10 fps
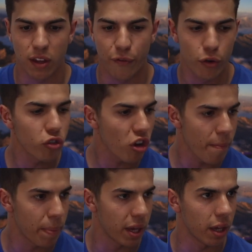If you're
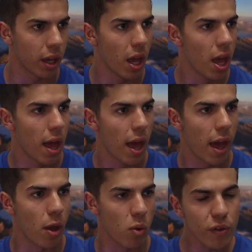jumping
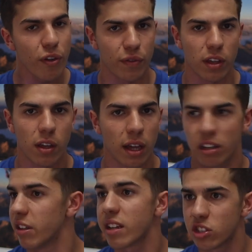a 150 and in
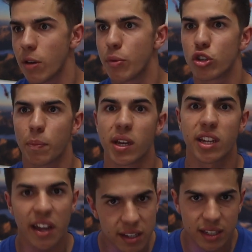the next jump you're jumping a
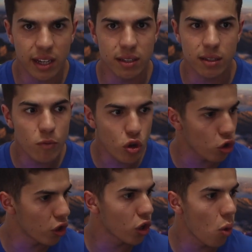96, you're
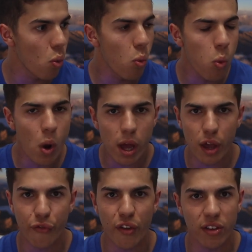going to go way
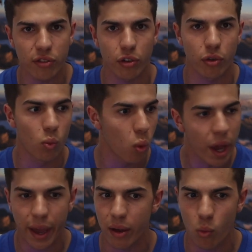faster,
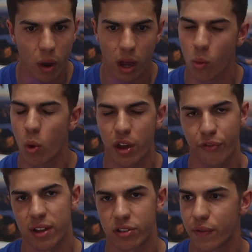way
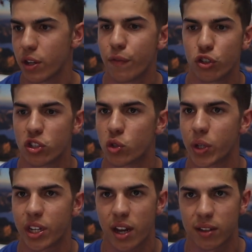faster, even if you're just
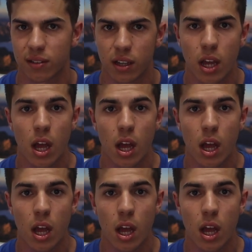doing a 90.